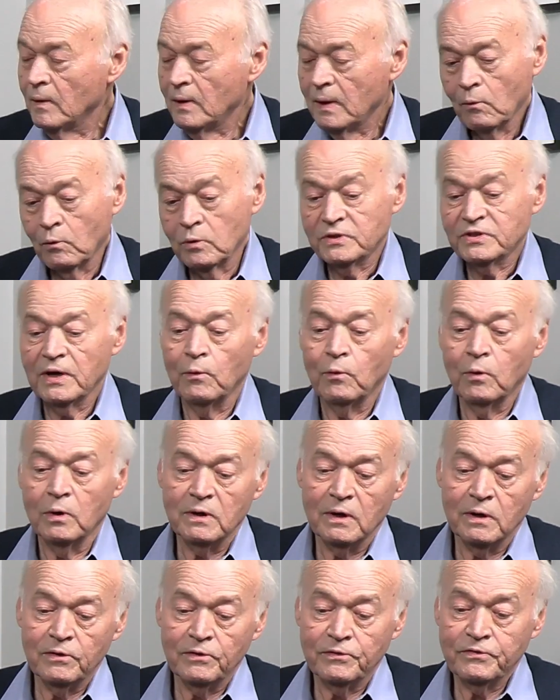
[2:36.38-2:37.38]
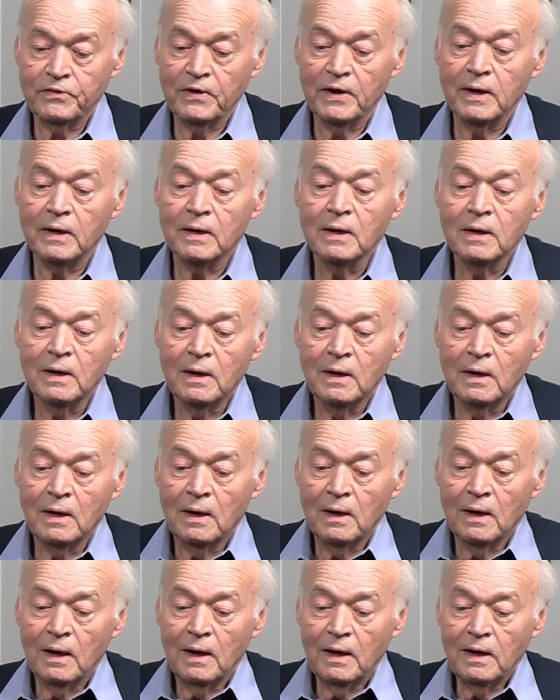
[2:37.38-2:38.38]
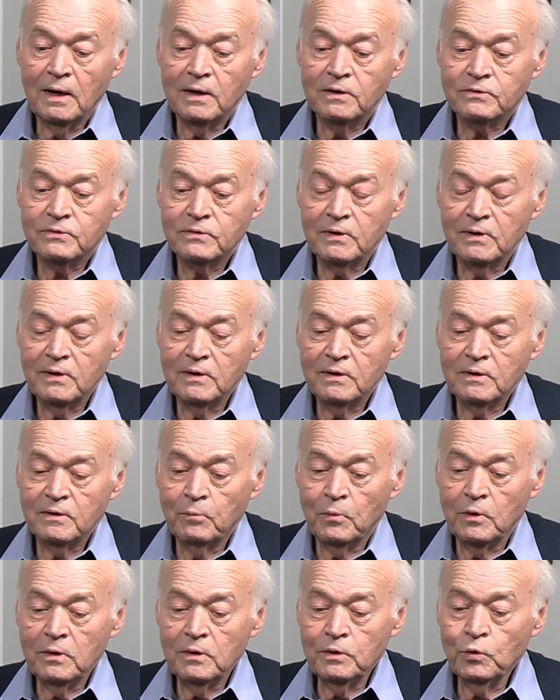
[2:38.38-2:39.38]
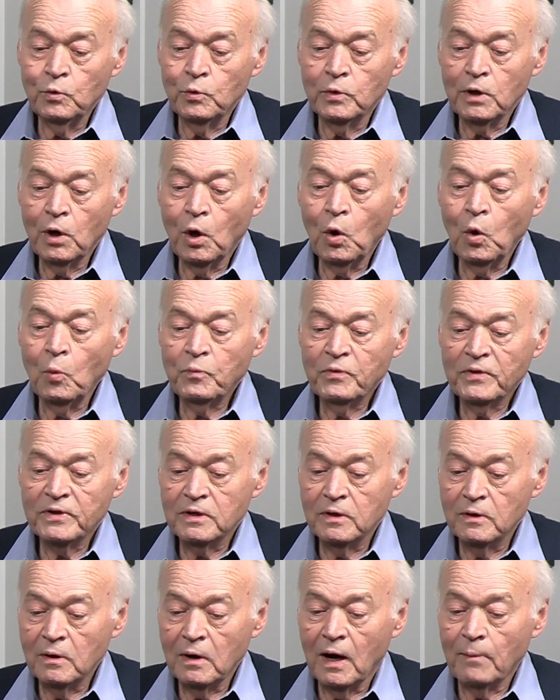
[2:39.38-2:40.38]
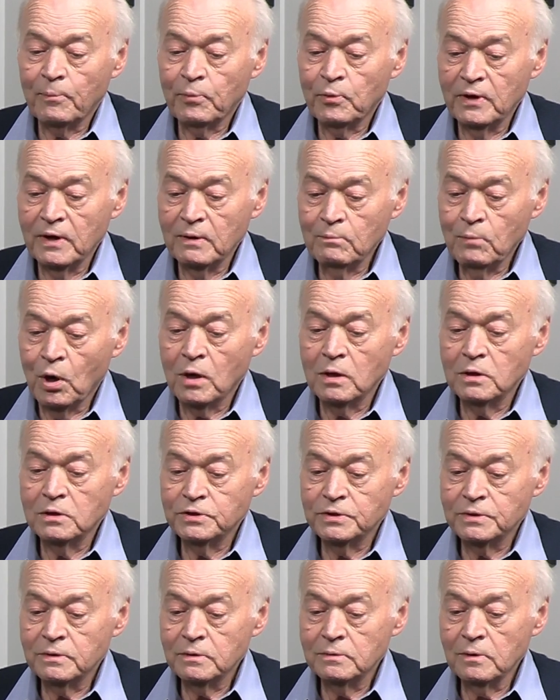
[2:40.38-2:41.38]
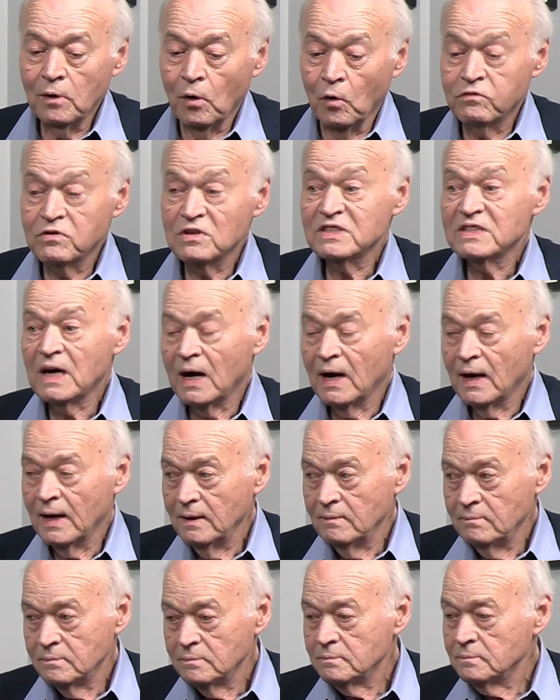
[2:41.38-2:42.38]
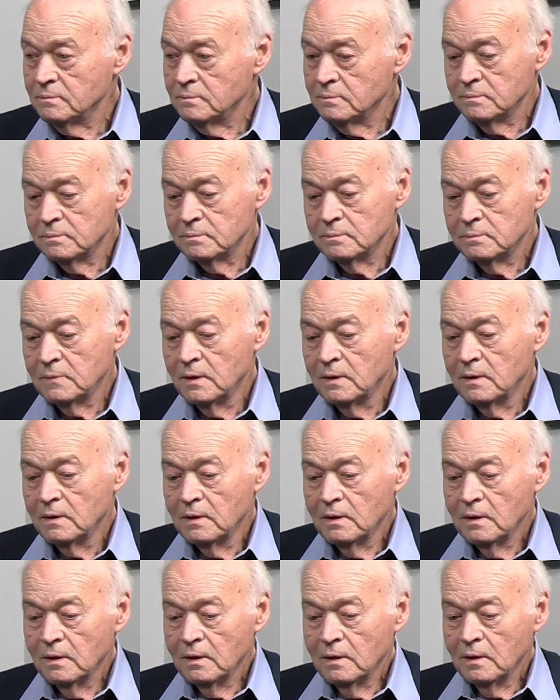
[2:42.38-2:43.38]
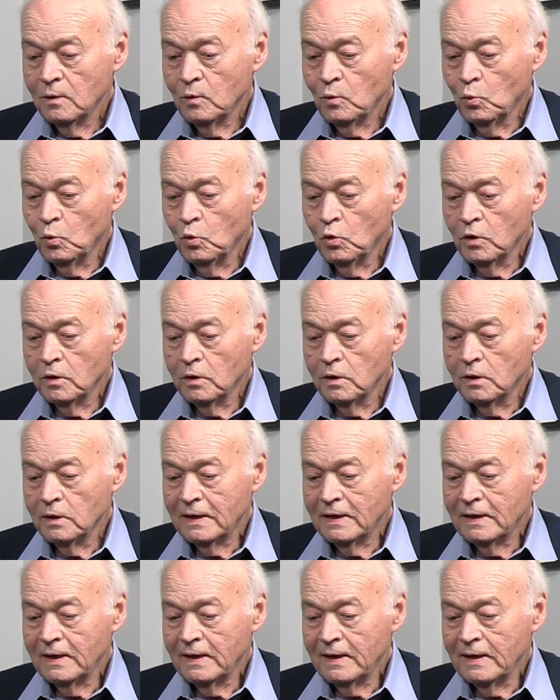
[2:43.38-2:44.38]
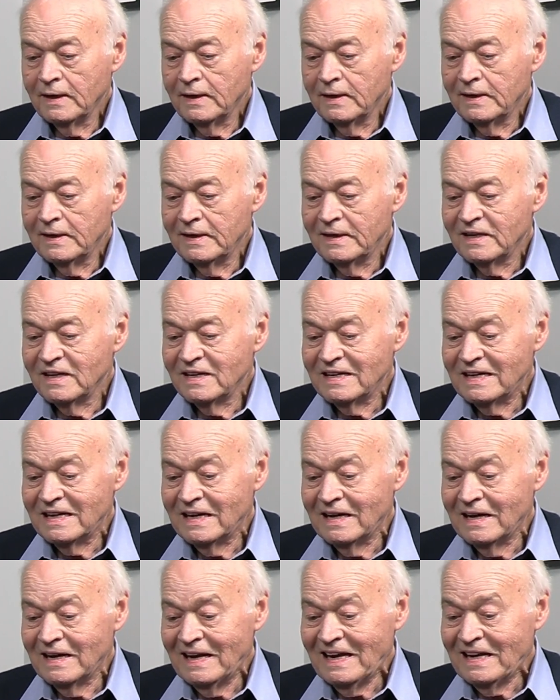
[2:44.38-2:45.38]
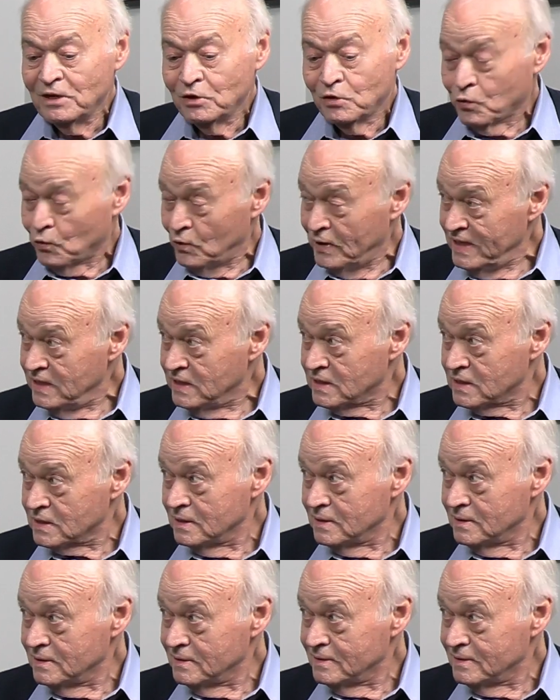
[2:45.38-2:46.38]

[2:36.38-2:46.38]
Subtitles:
And I would say one other thing is you would hope that the operating margin over time would increase,